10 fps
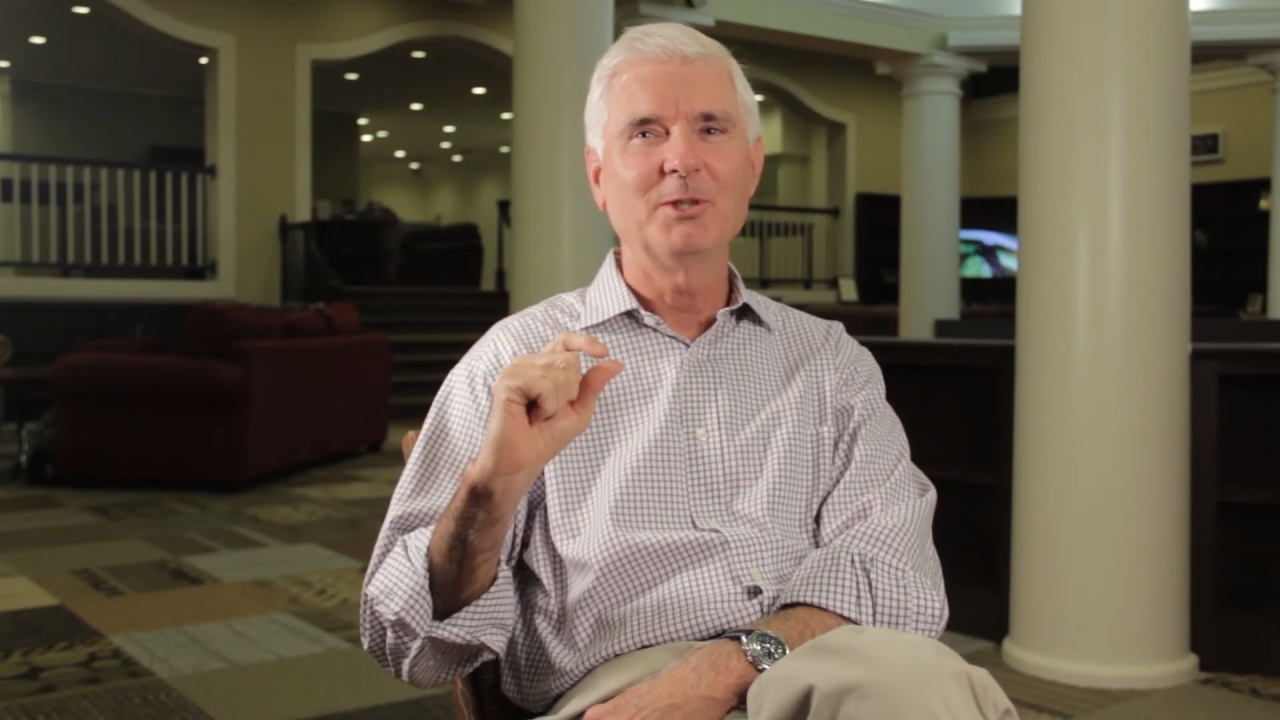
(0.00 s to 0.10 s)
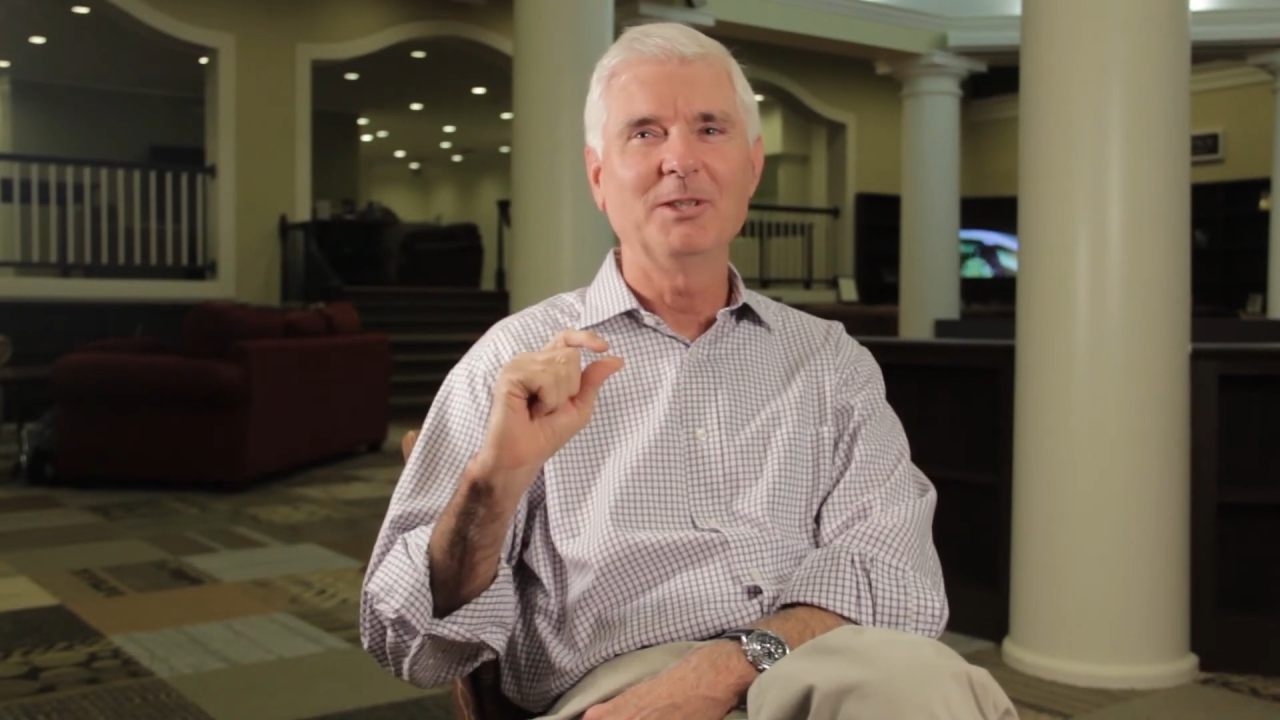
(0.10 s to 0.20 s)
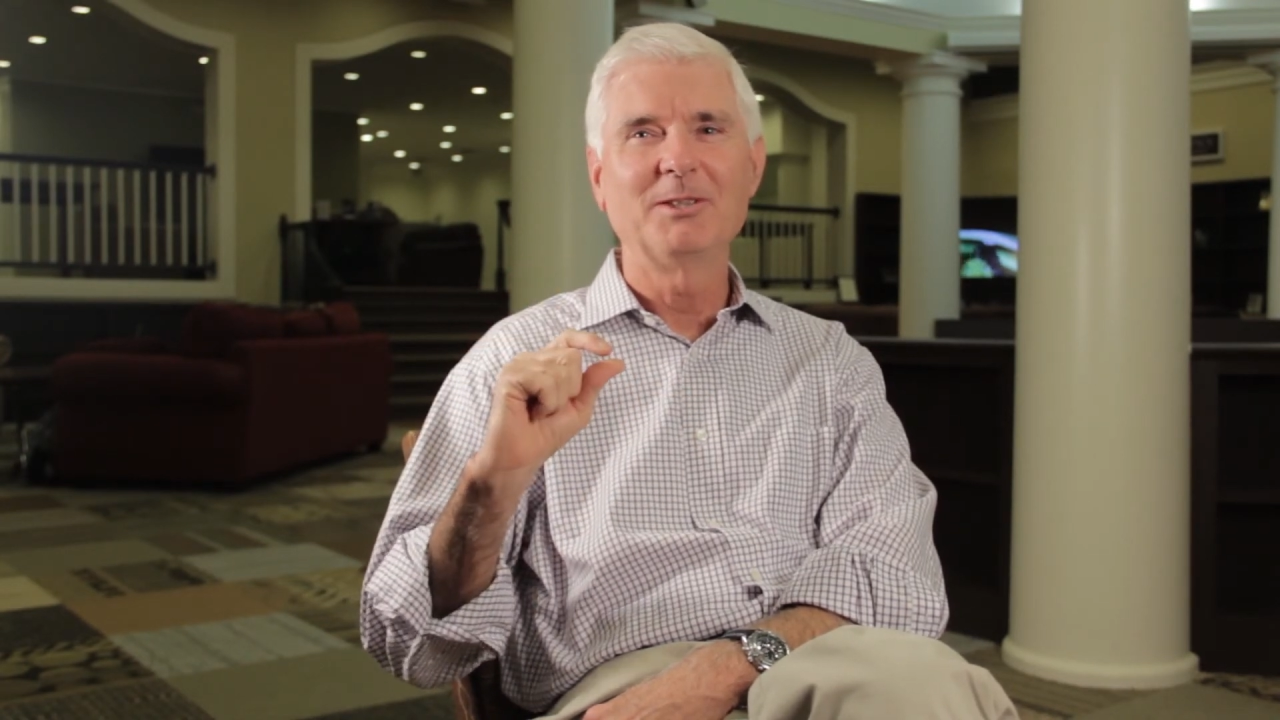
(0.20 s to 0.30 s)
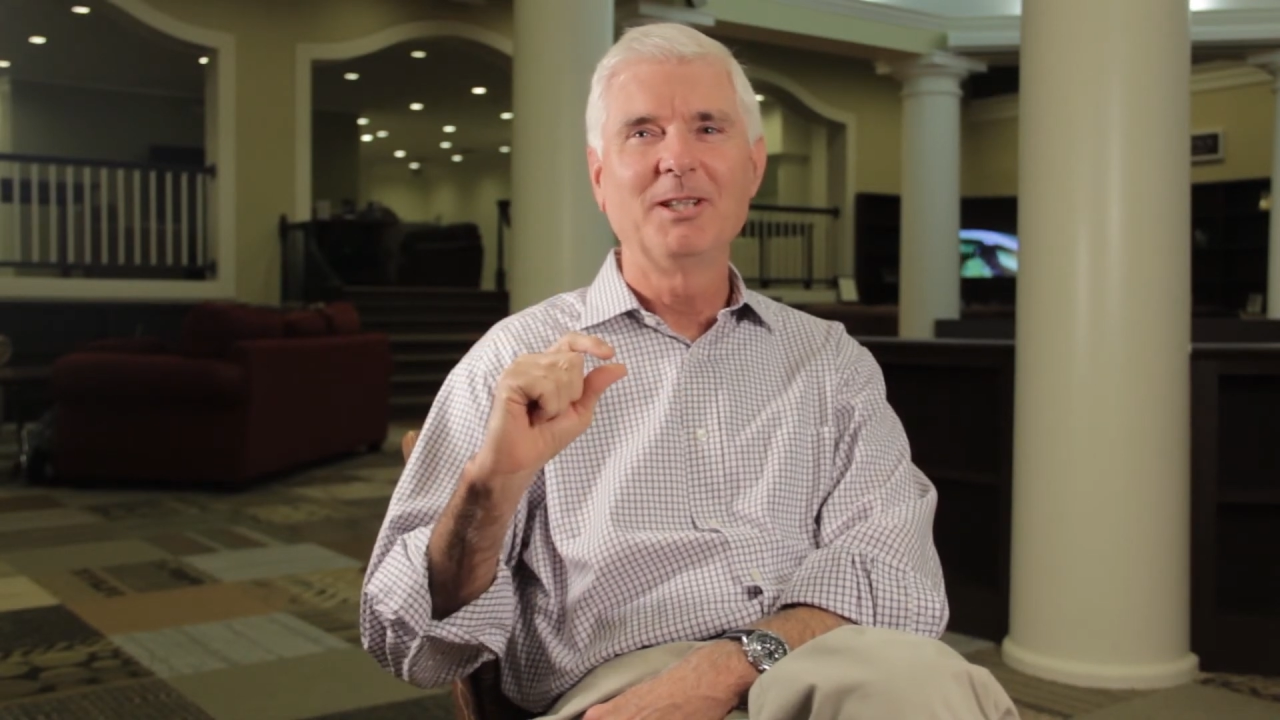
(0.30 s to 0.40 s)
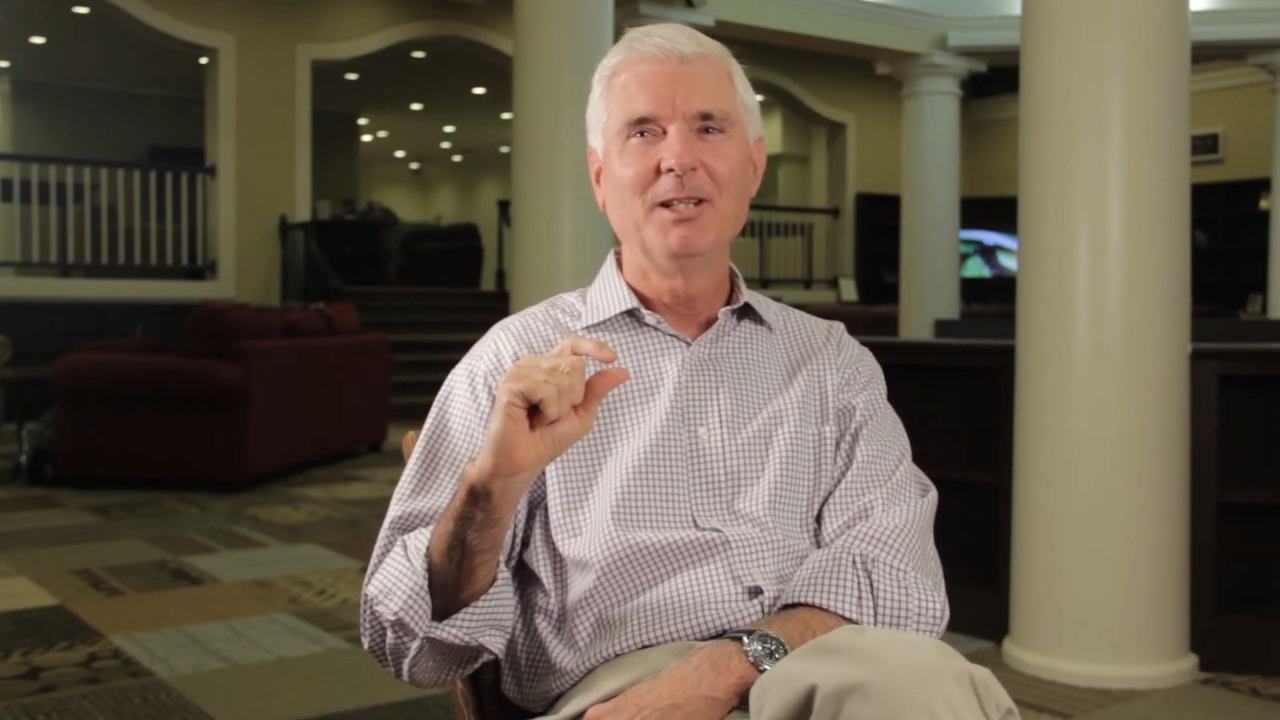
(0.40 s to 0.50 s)

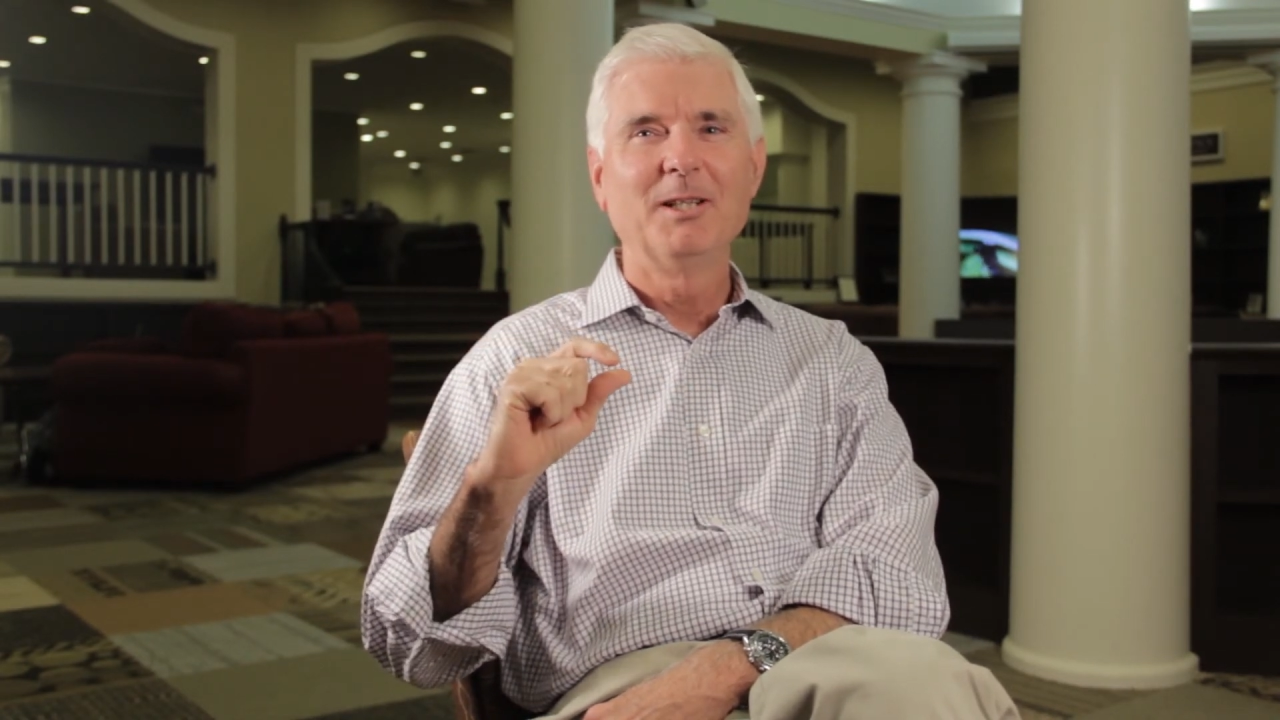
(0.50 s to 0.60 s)
She's